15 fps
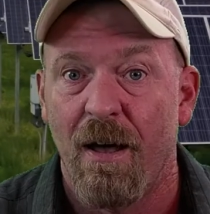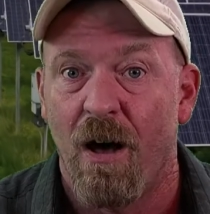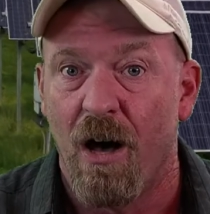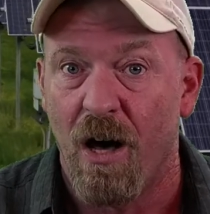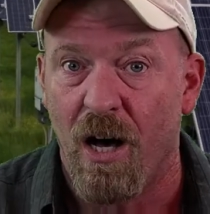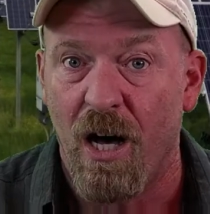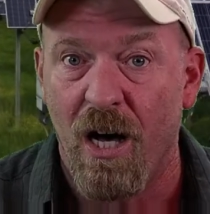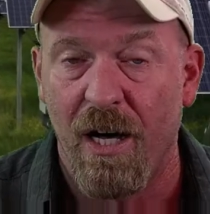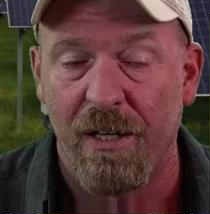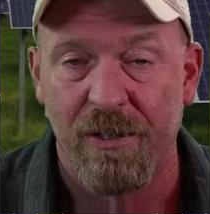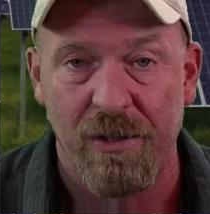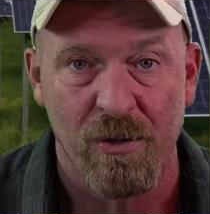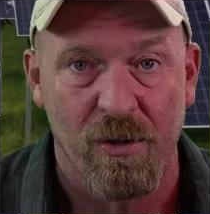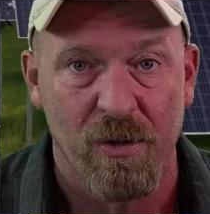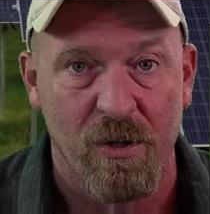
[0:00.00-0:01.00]
on
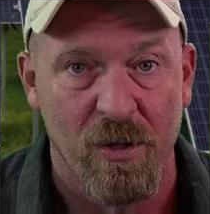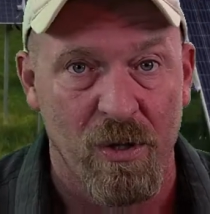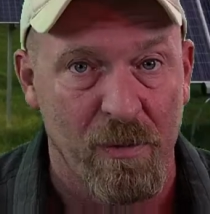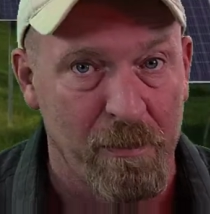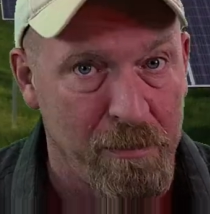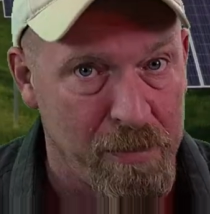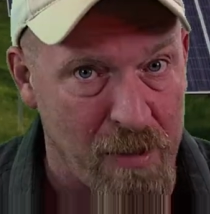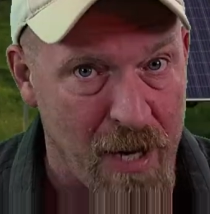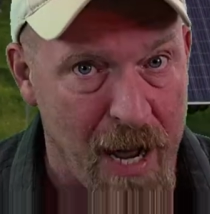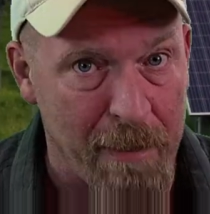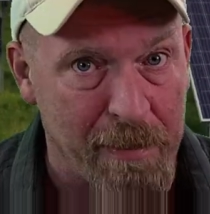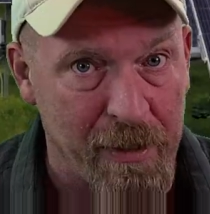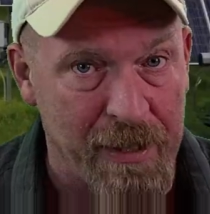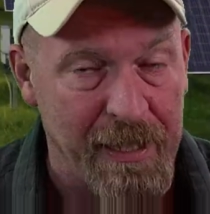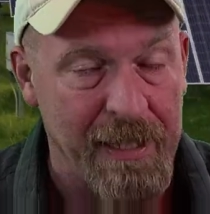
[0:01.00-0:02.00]
your
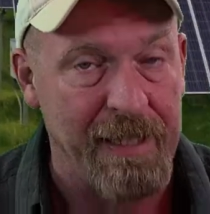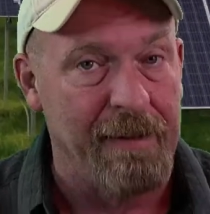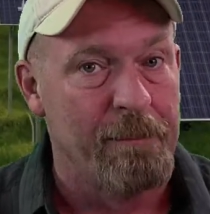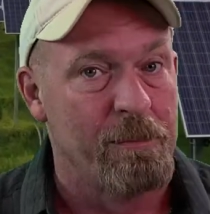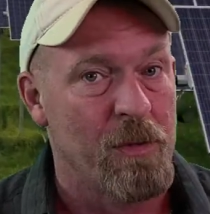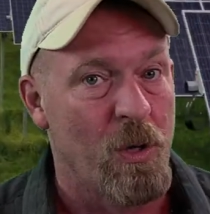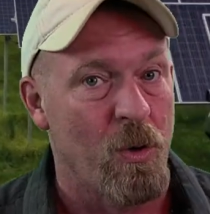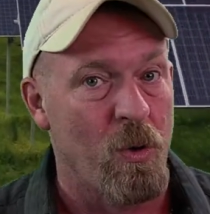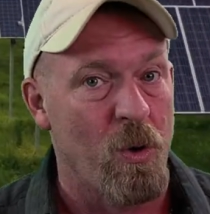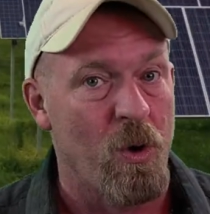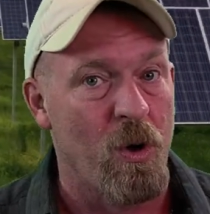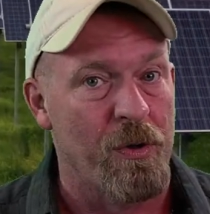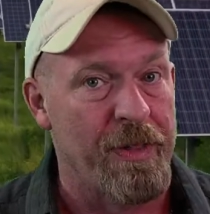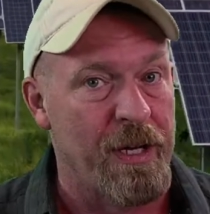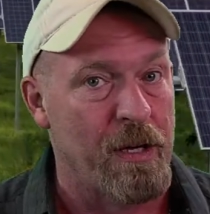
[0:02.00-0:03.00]
property,
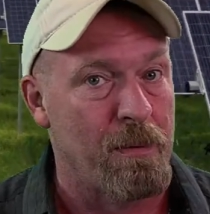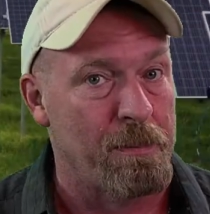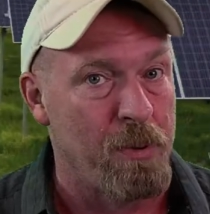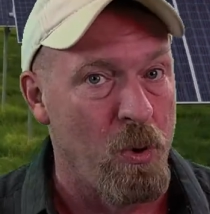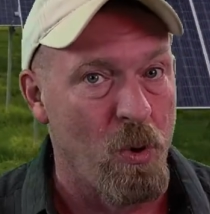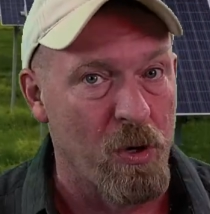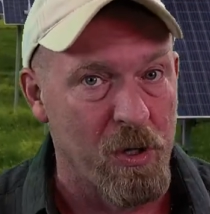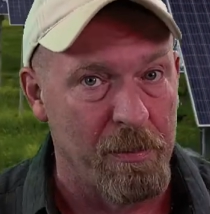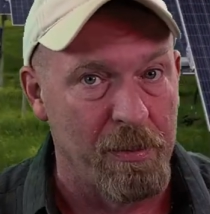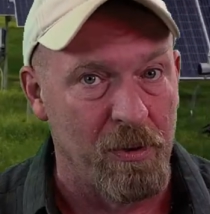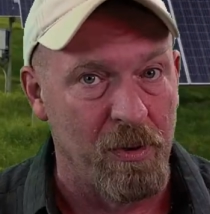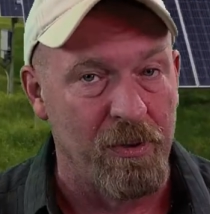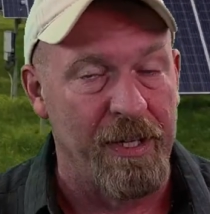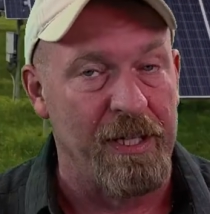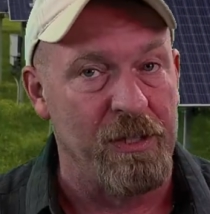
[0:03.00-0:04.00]
or that are
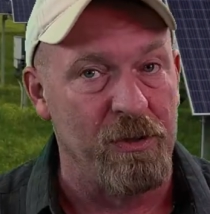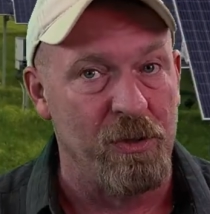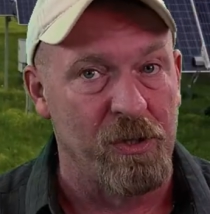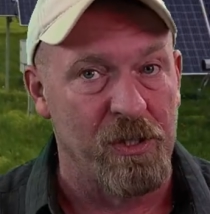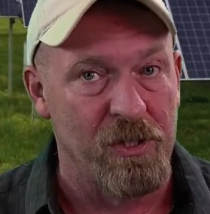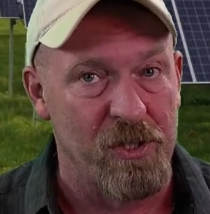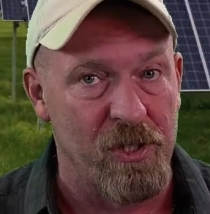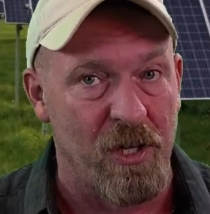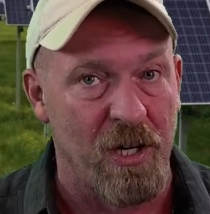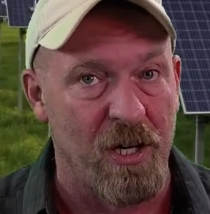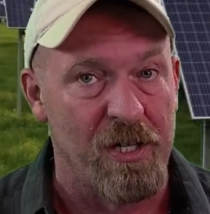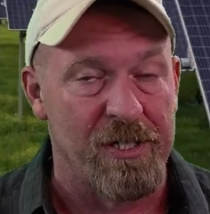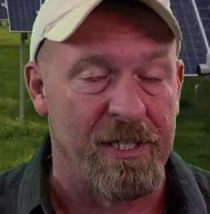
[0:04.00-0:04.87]
portable that you can charge.